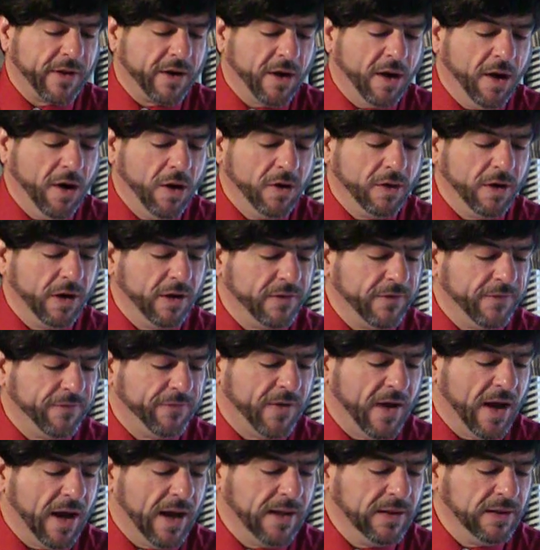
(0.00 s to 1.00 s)
the coat of the
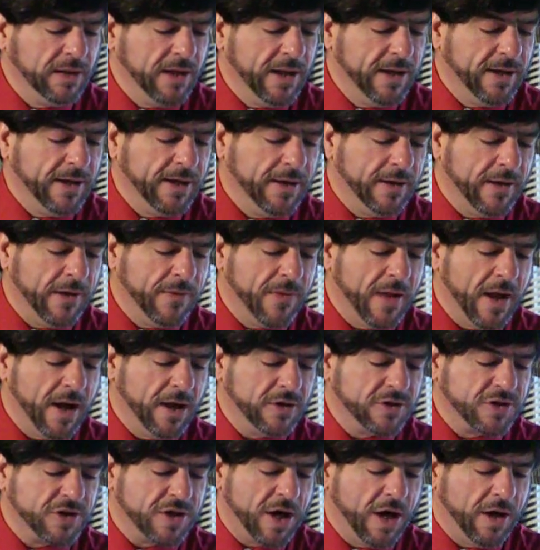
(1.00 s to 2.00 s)
fine linen, and
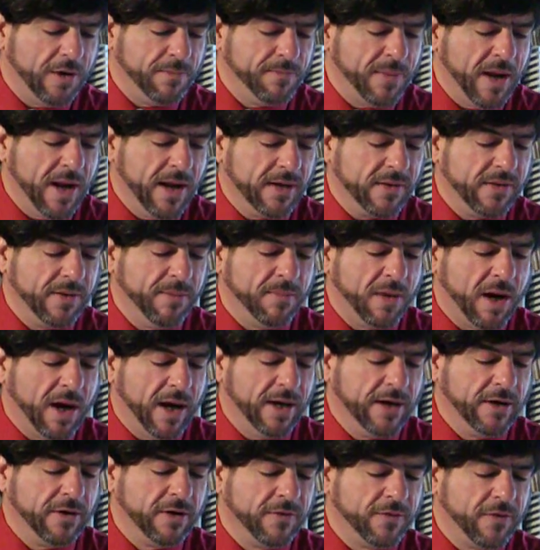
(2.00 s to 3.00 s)
thou shalt make the
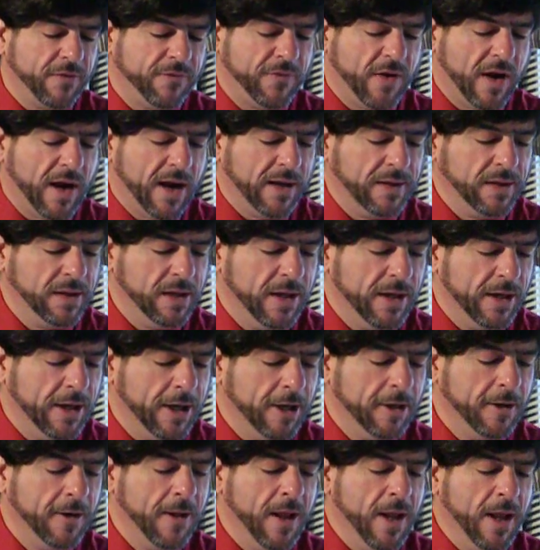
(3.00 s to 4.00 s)
mitre of the fine
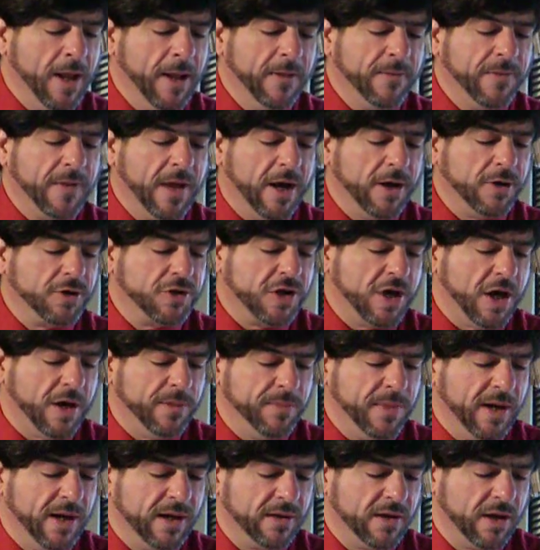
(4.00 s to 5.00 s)
linen, thou
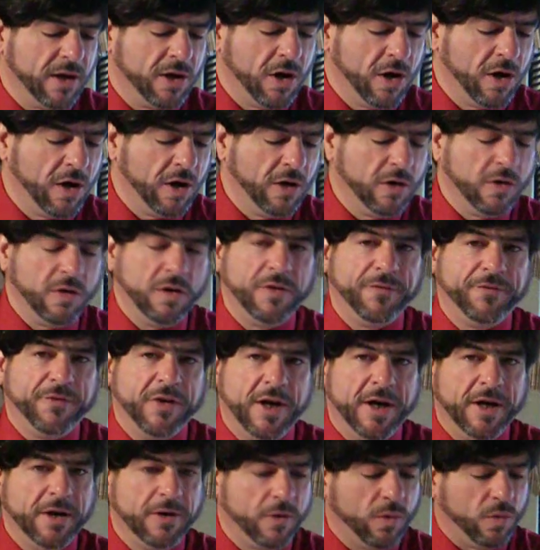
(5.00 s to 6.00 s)
shalt make the girdle of
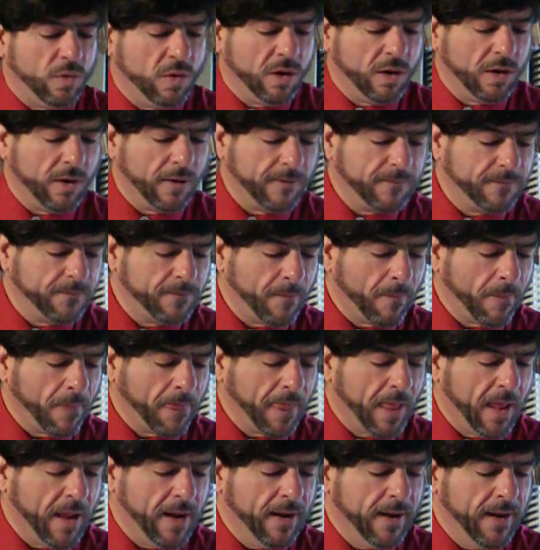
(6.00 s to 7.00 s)
needlework.
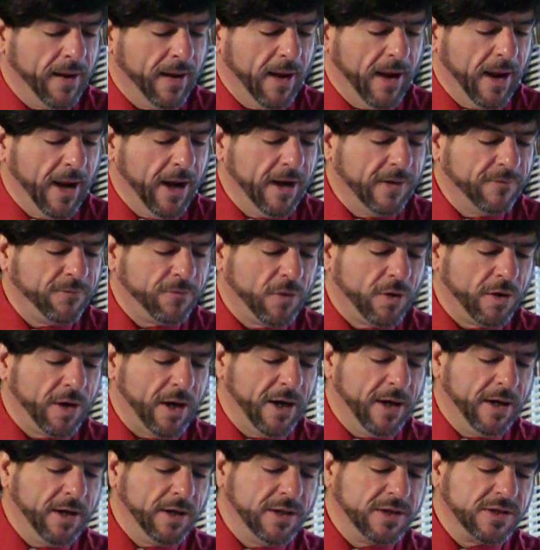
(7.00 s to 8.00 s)
And for
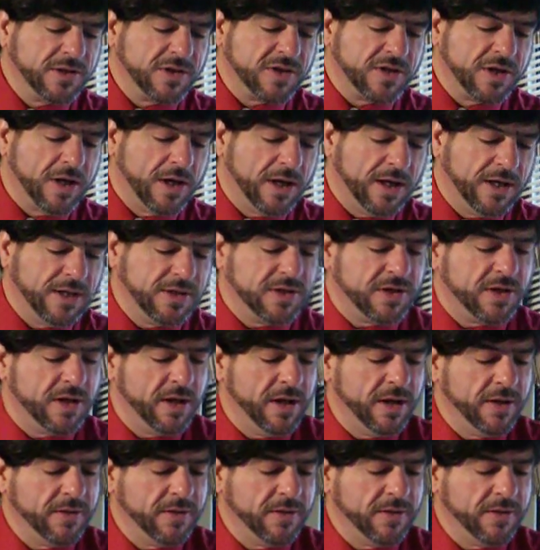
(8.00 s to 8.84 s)
Aaron's sons